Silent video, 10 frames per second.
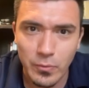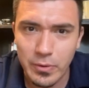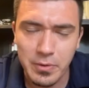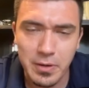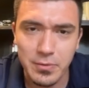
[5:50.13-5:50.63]
We
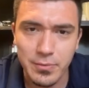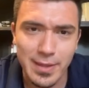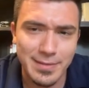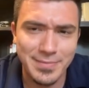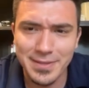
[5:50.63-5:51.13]
don't need to do
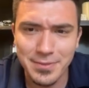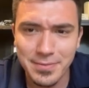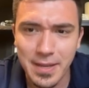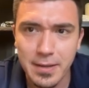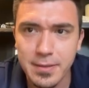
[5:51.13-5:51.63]
that.
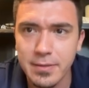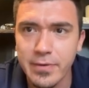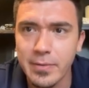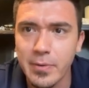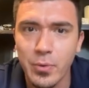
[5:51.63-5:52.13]
That's anything
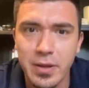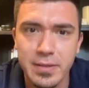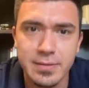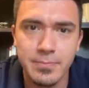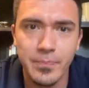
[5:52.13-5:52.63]
divided by 1
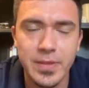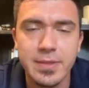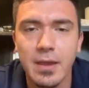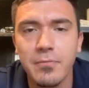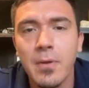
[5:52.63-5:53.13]
is
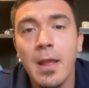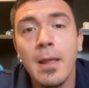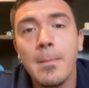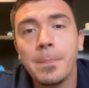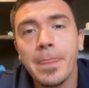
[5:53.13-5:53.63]
itself.
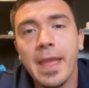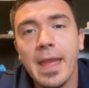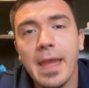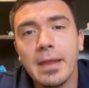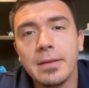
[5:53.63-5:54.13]

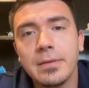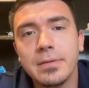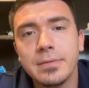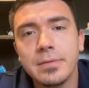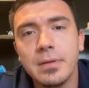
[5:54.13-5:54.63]
And
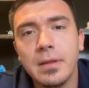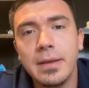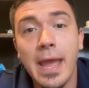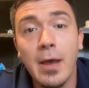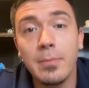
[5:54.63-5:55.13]

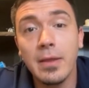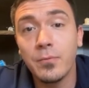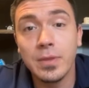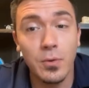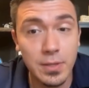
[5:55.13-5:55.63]
now I'm left
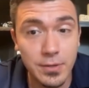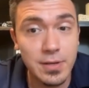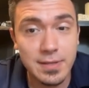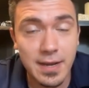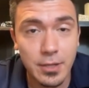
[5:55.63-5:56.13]
with the only
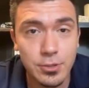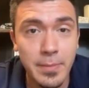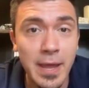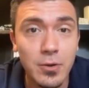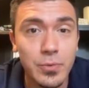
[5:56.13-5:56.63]
units that actually
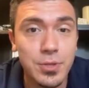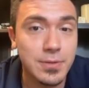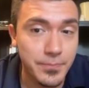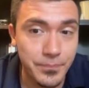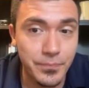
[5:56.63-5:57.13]
matter, which
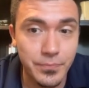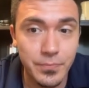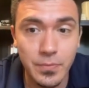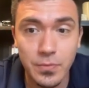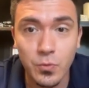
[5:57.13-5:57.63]
is
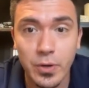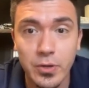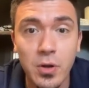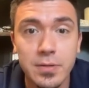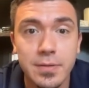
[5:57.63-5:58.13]
square
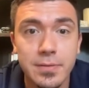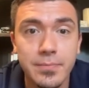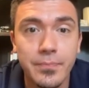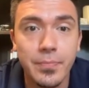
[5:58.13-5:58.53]
yards.